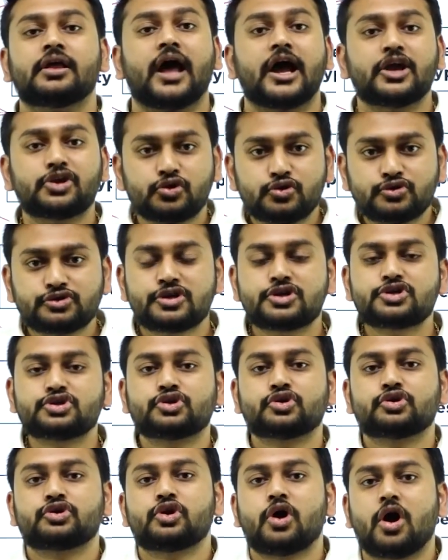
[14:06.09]
A user
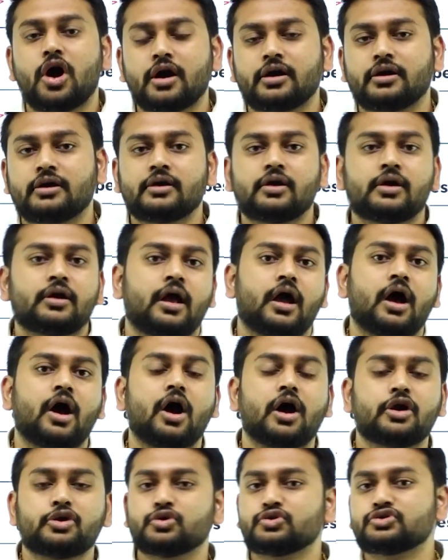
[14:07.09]
should not
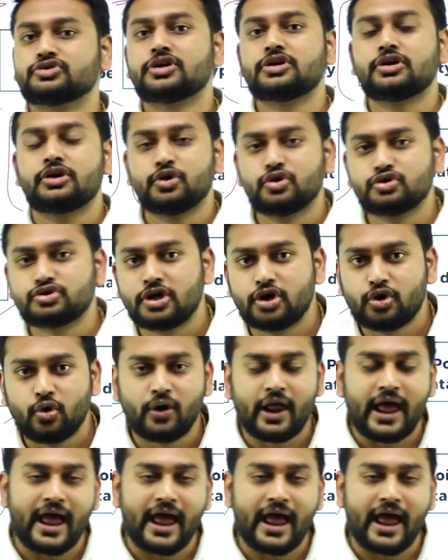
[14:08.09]
or user, user don't